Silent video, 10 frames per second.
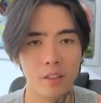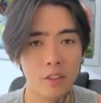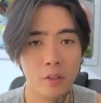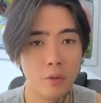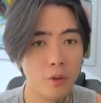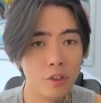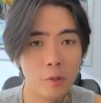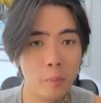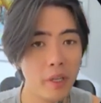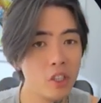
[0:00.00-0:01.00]
the first
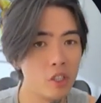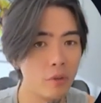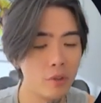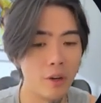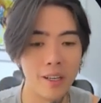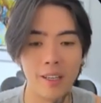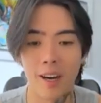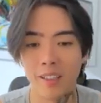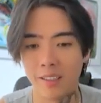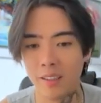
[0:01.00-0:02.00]
picture of your
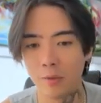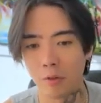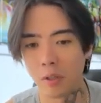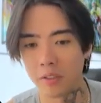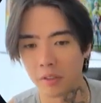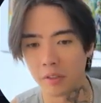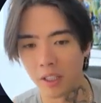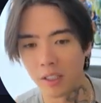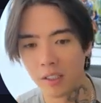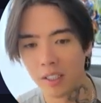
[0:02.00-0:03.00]
AI influencer,
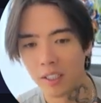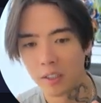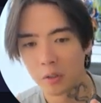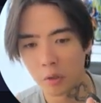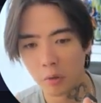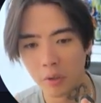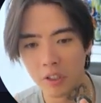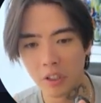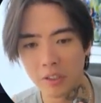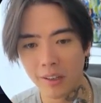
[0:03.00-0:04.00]
okay? So you will
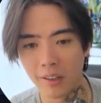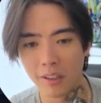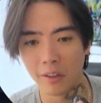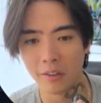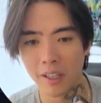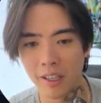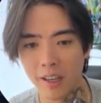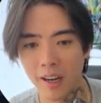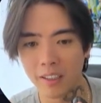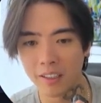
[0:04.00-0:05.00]
just click on
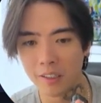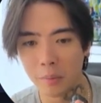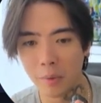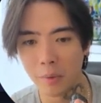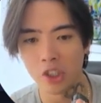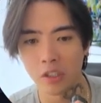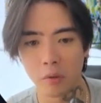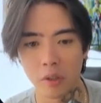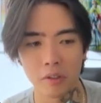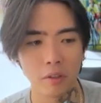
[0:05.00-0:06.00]
AI image
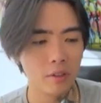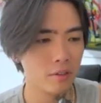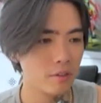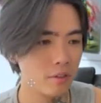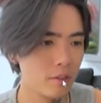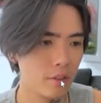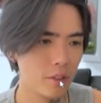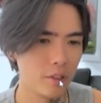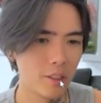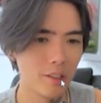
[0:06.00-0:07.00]
generator,
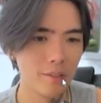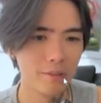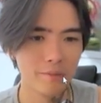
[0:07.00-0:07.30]
just here,